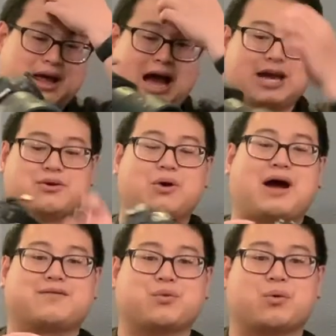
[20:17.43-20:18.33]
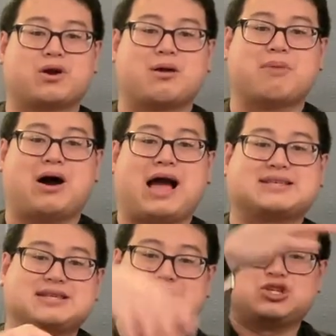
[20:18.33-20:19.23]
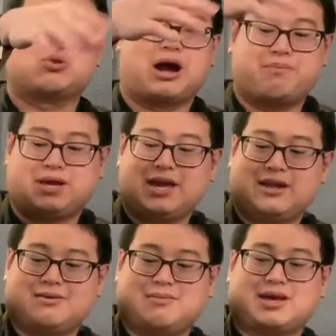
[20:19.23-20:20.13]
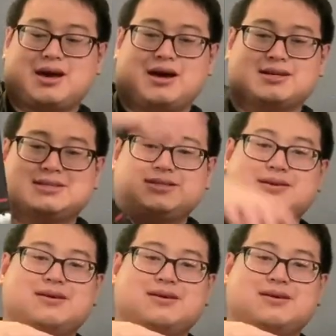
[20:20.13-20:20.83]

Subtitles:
I don't have to worry about accidentally dropping it because